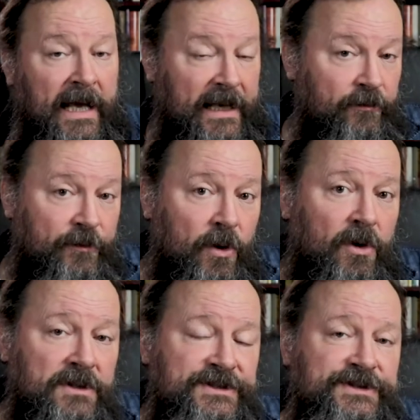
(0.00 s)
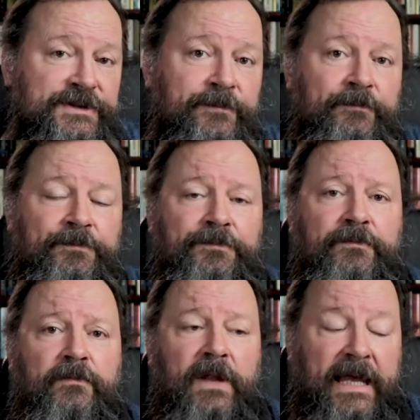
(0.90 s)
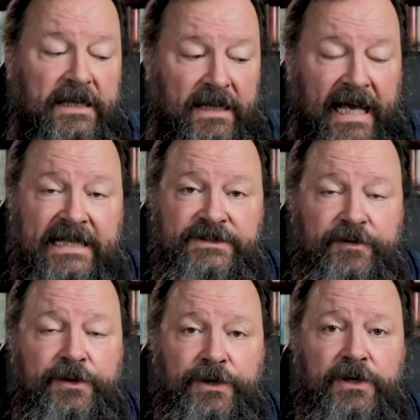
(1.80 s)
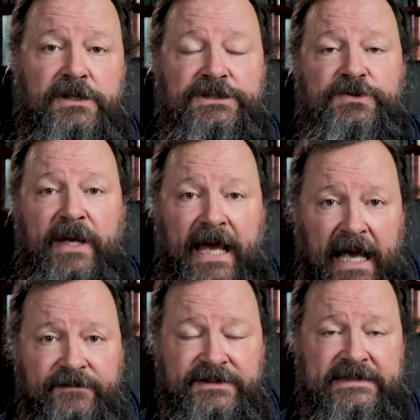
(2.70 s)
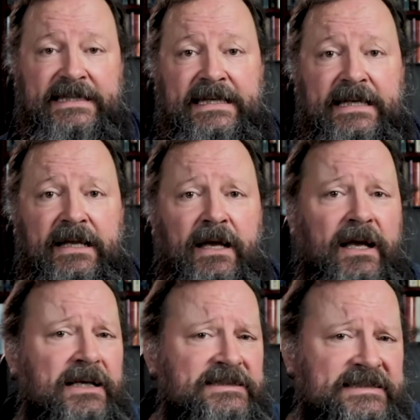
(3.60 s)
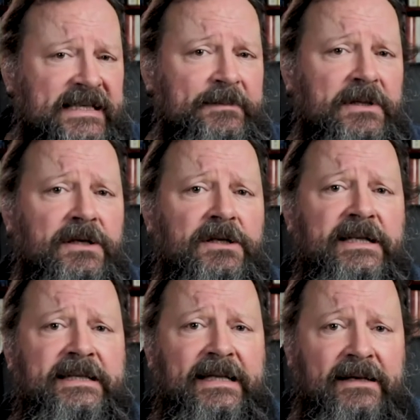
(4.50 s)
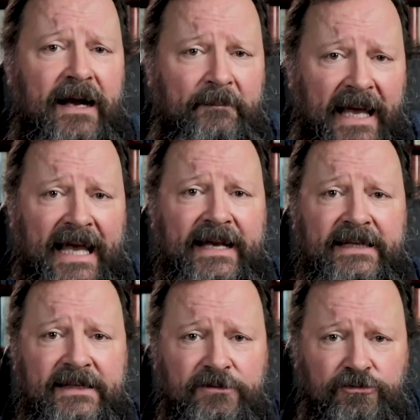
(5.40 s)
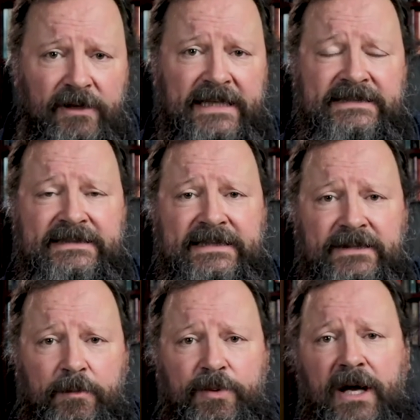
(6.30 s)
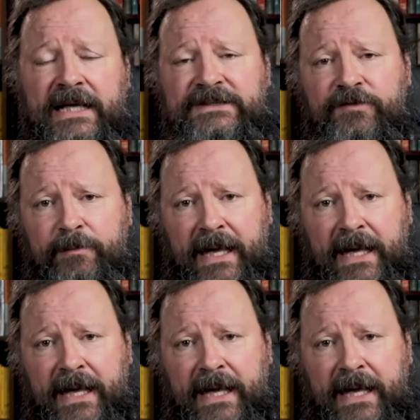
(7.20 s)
And of course, in the last few years, we have seen similarly dramatic decreases in the price of